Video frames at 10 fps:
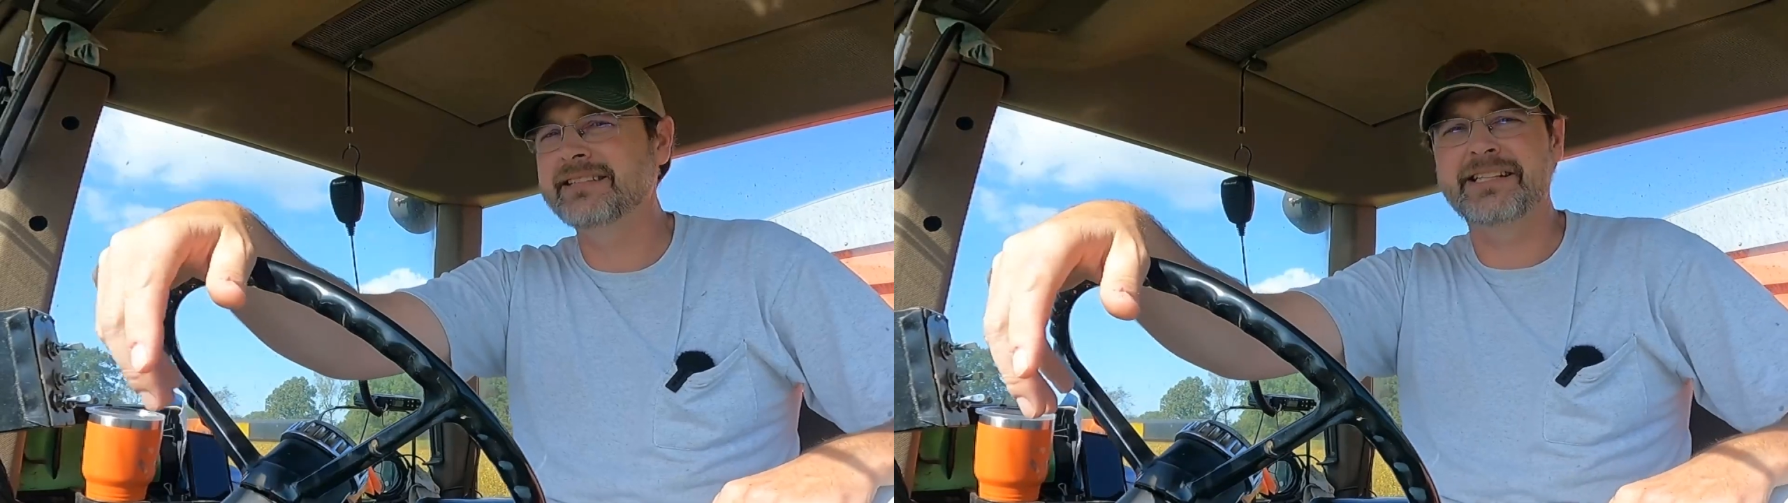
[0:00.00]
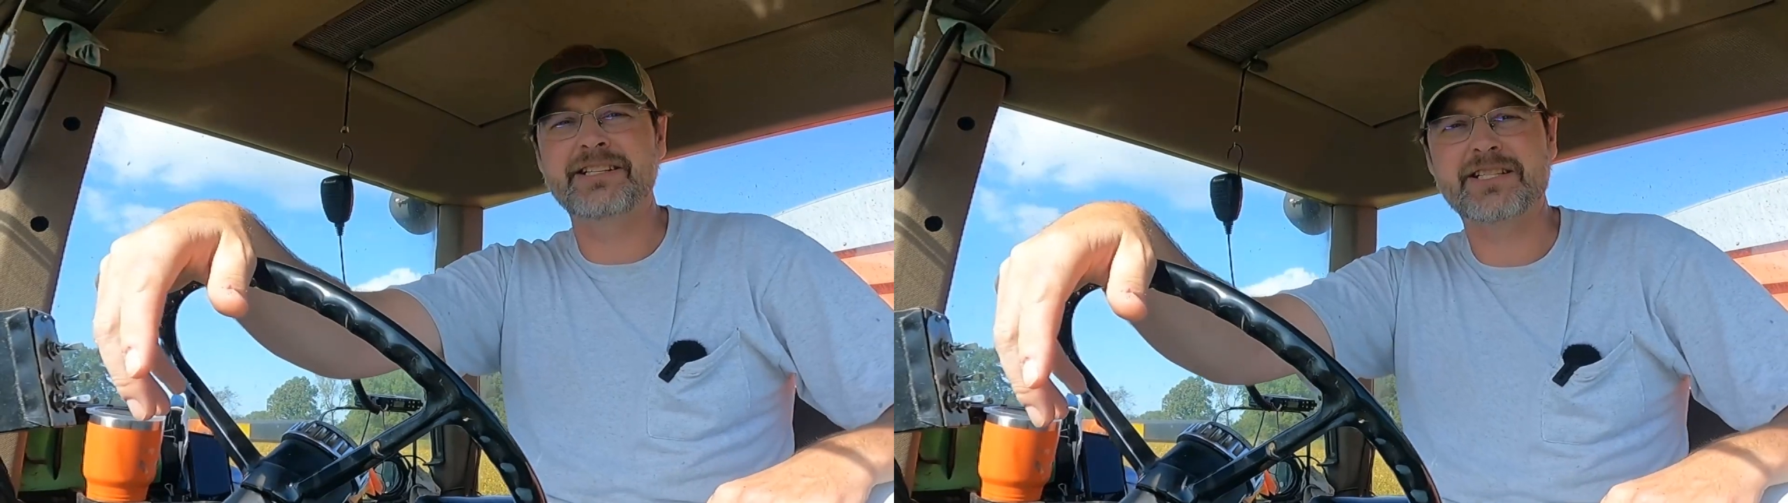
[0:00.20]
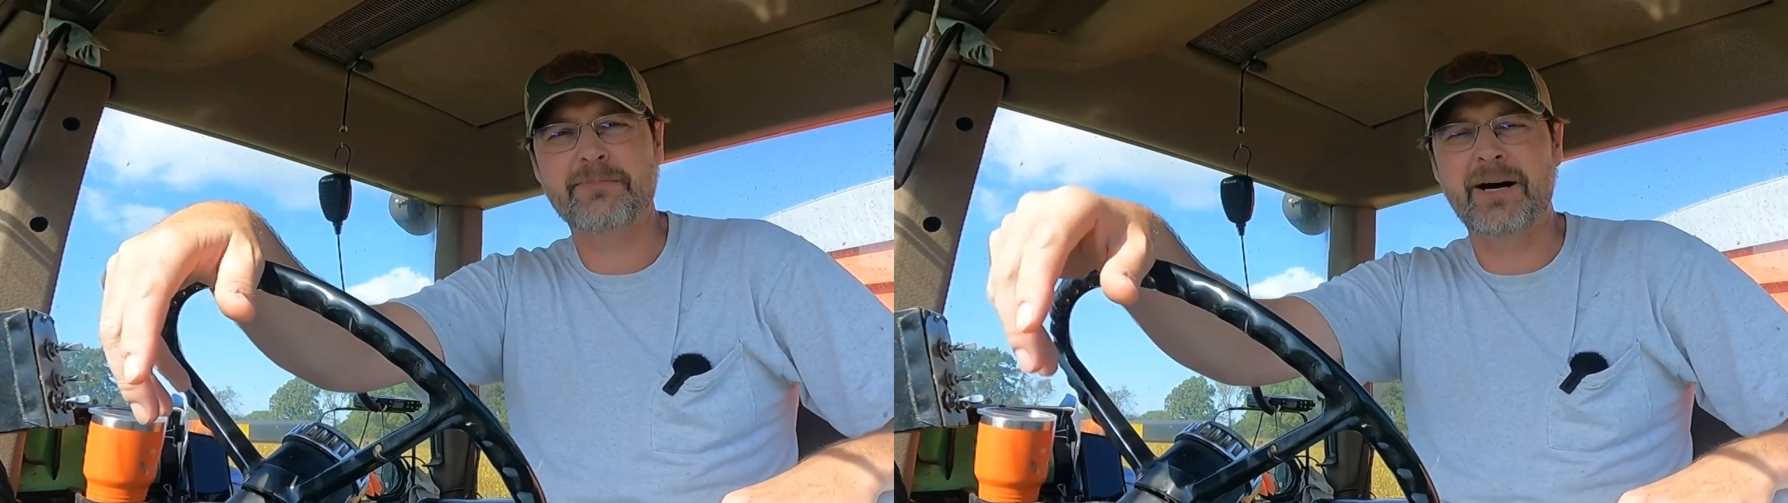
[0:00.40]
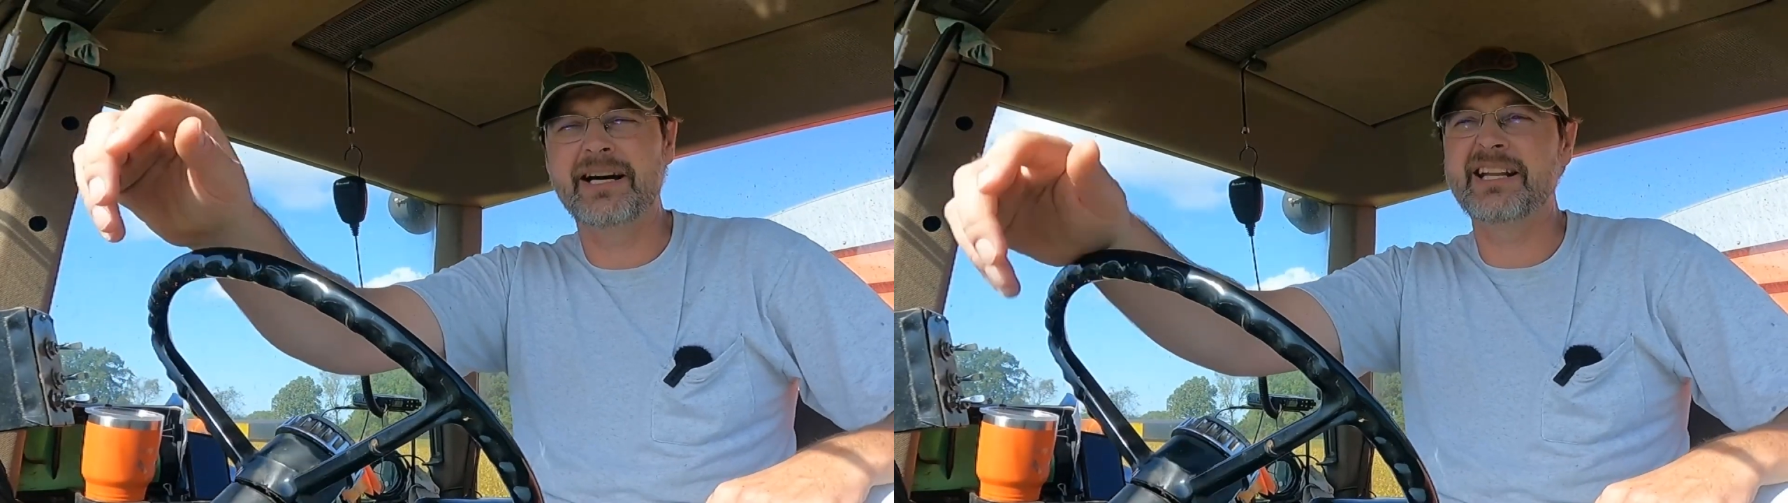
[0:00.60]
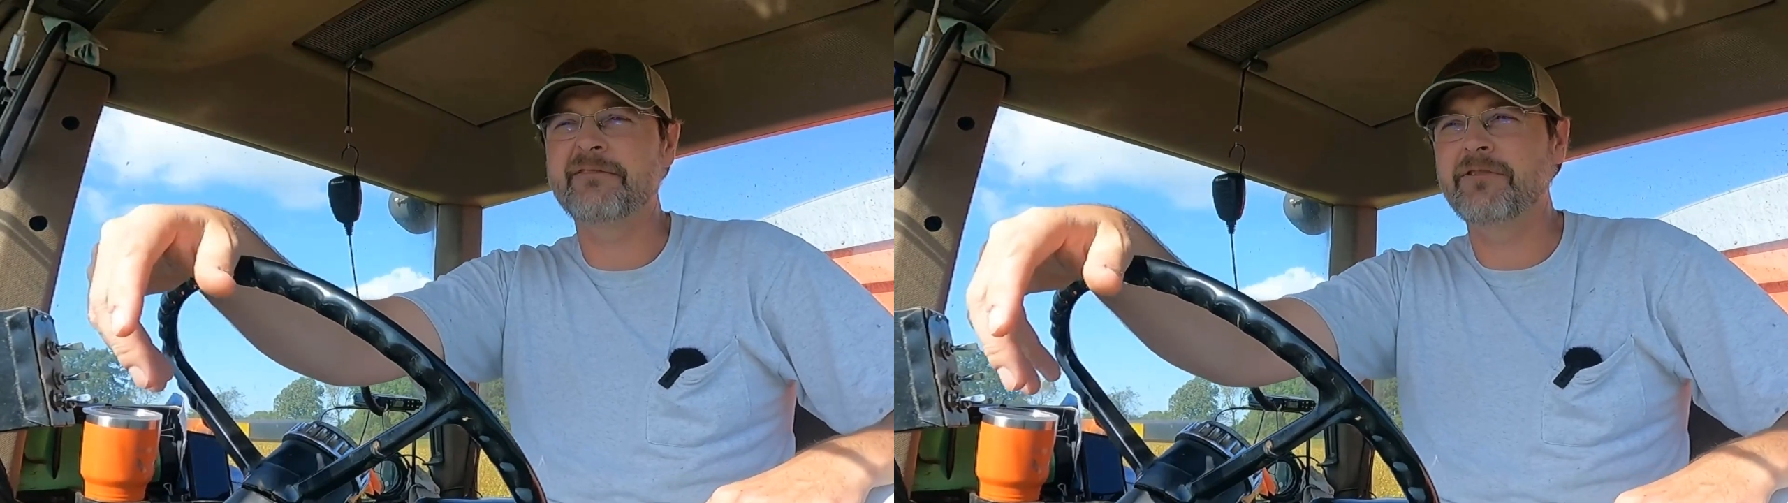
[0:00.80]
in a
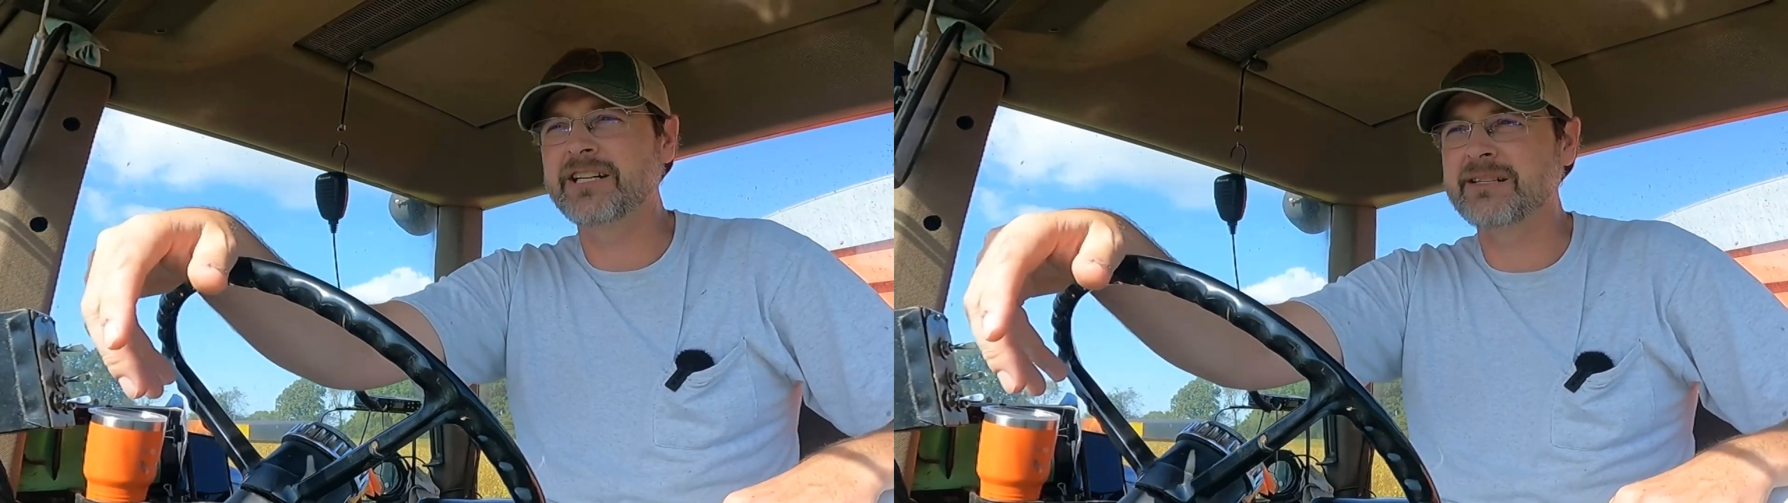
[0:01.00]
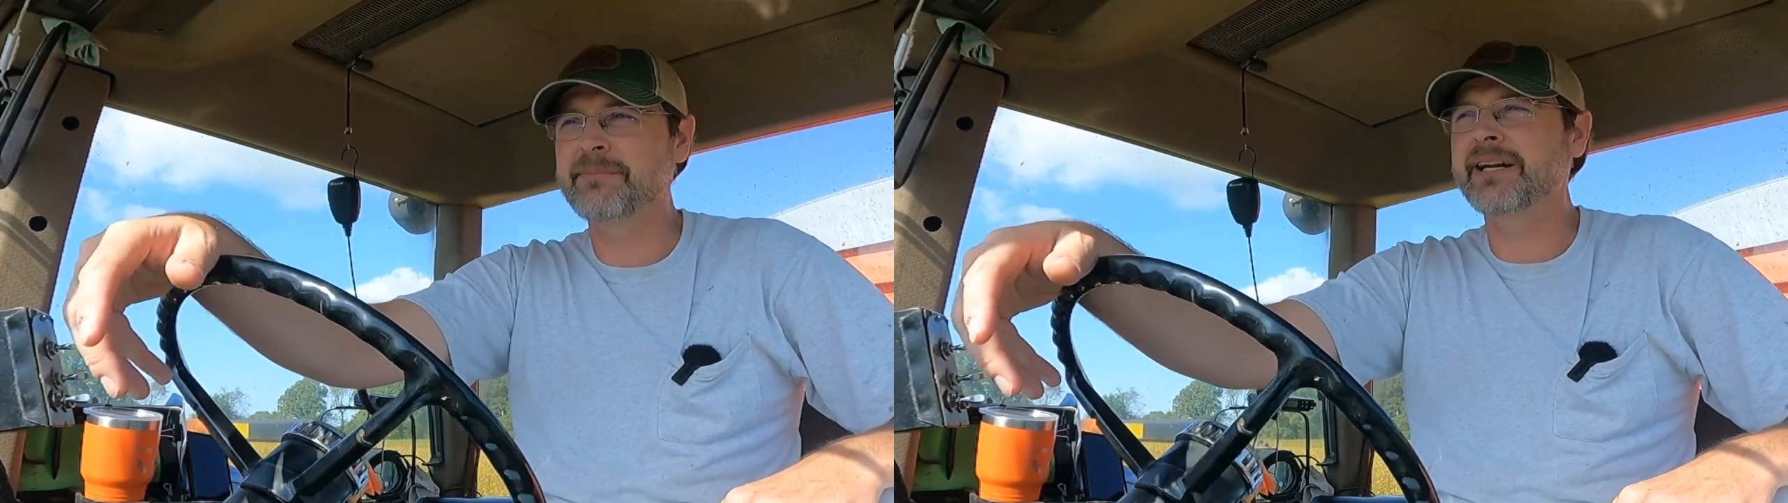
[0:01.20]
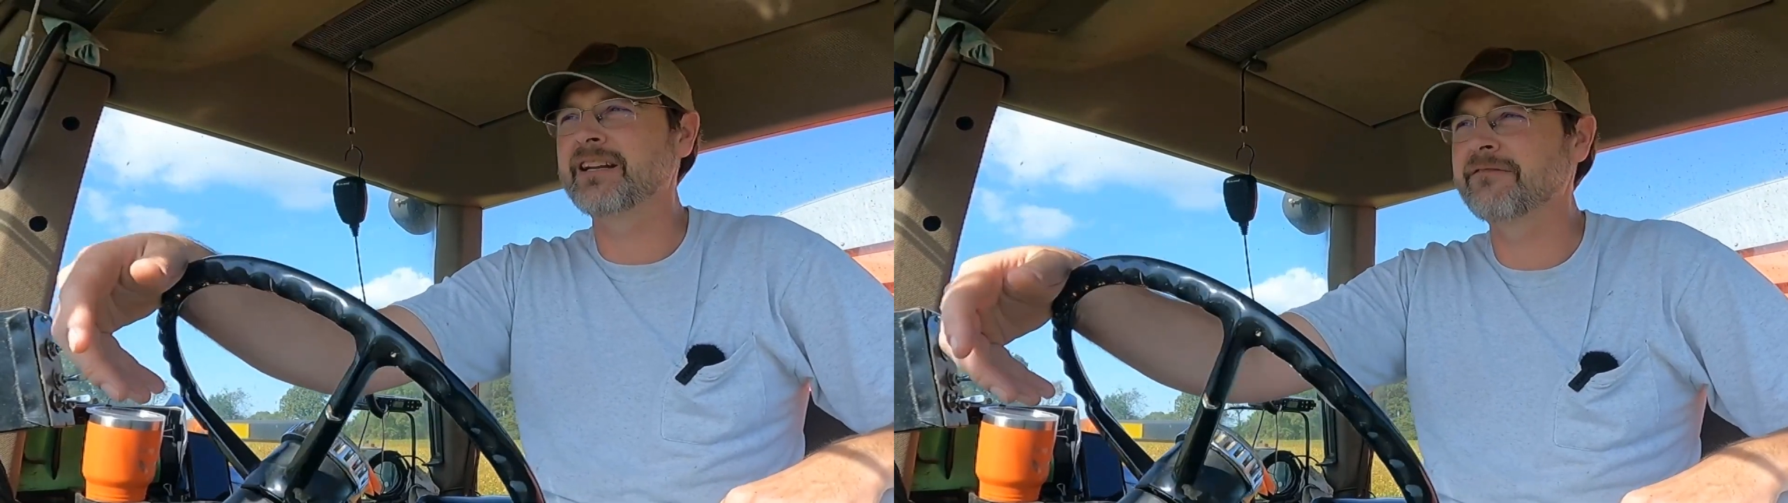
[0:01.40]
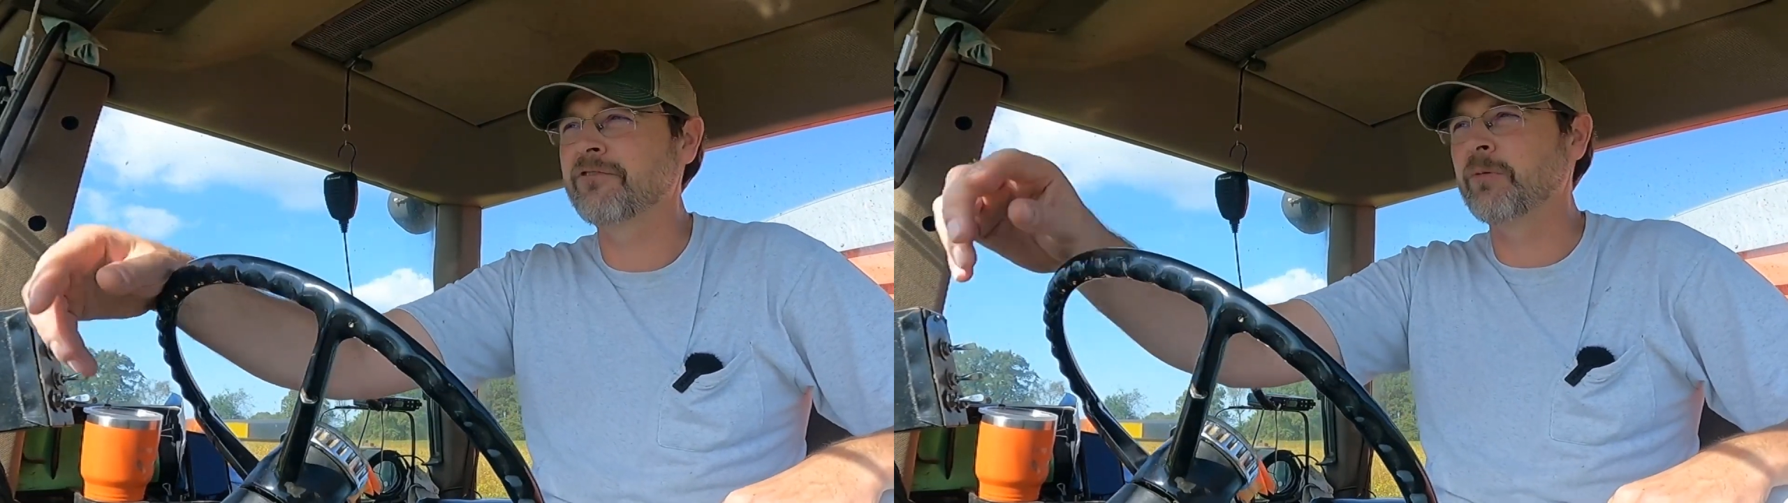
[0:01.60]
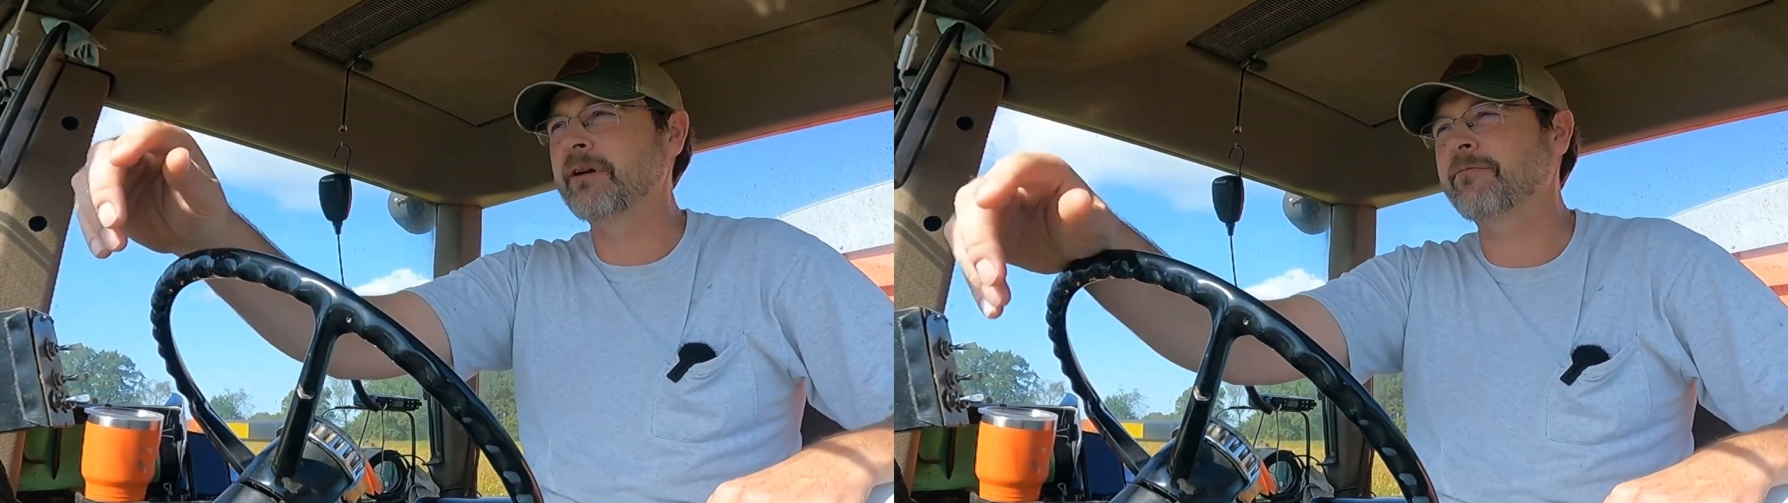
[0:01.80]
spot that wasn't big enough
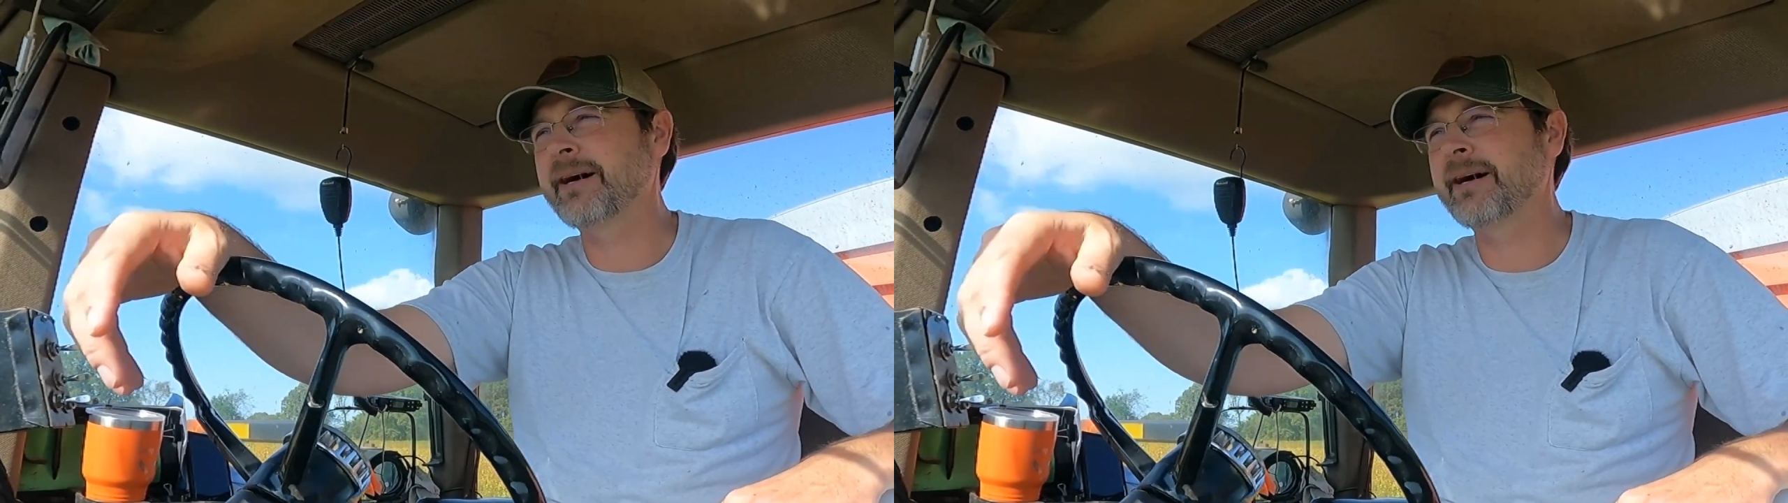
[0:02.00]
for me for